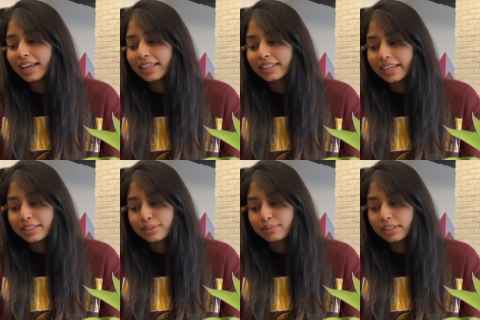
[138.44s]
and
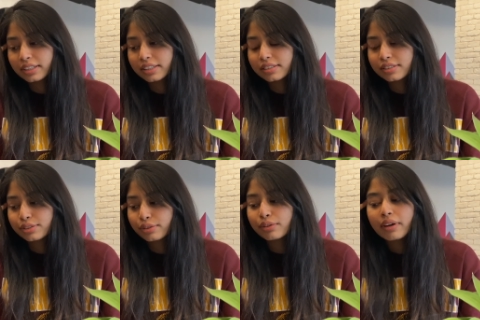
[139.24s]
next one is
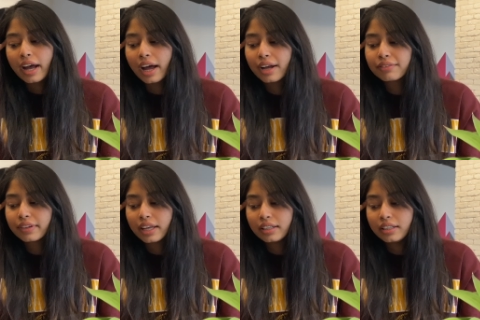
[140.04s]
do you have
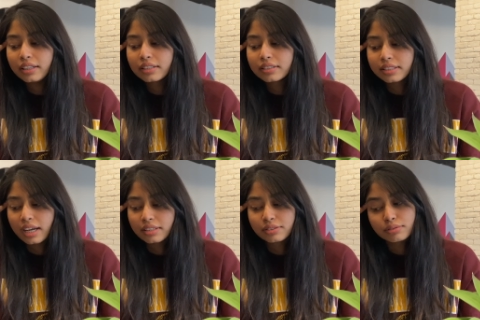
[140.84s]
any
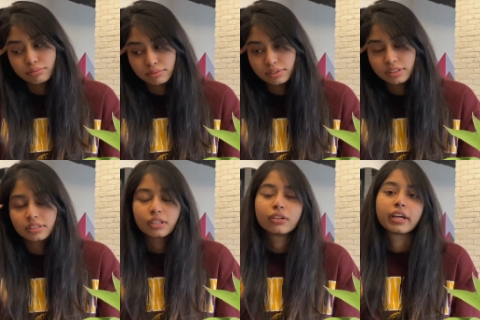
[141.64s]
tattoos
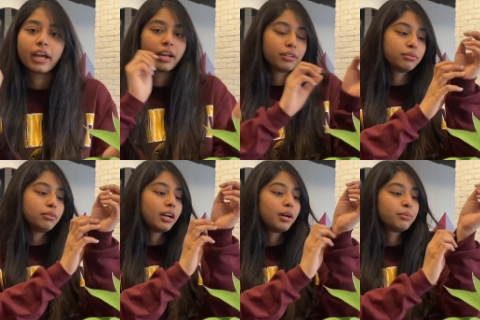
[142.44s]
okay i do
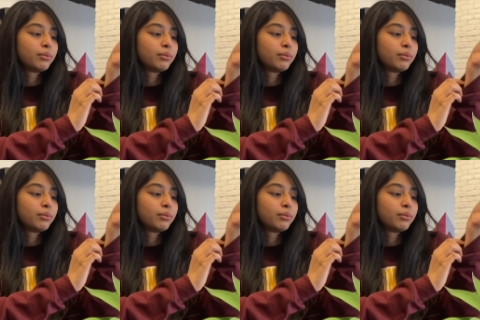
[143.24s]
have